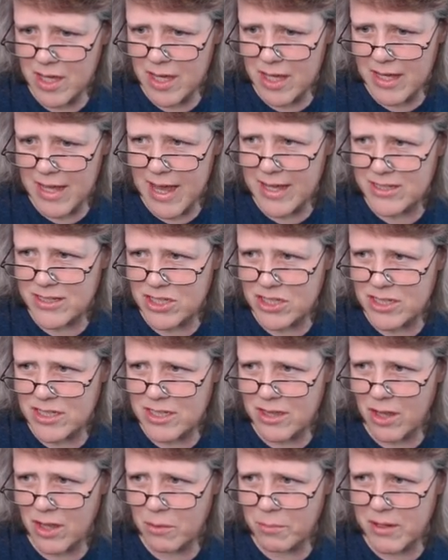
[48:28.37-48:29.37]
Yeah, it's just a
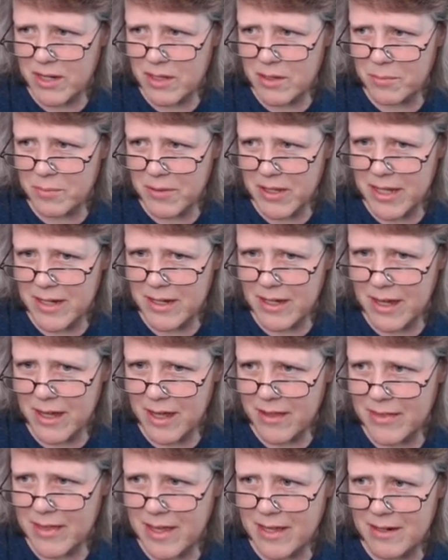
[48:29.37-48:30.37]
little bit of the blending
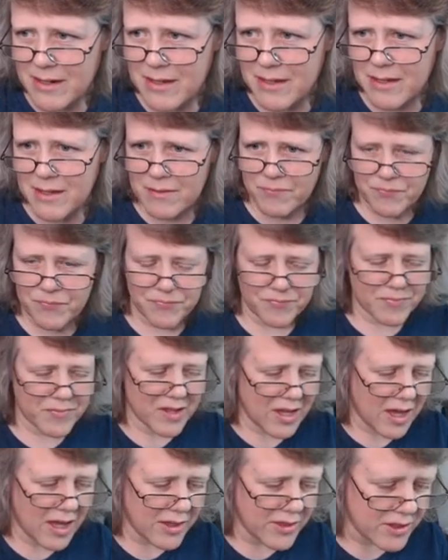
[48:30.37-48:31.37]
on that uh,
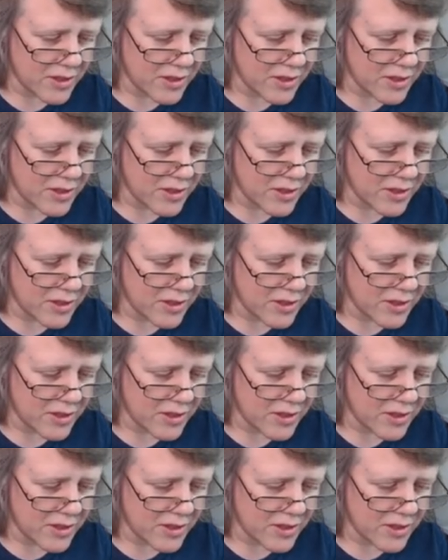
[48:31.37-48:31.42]
on the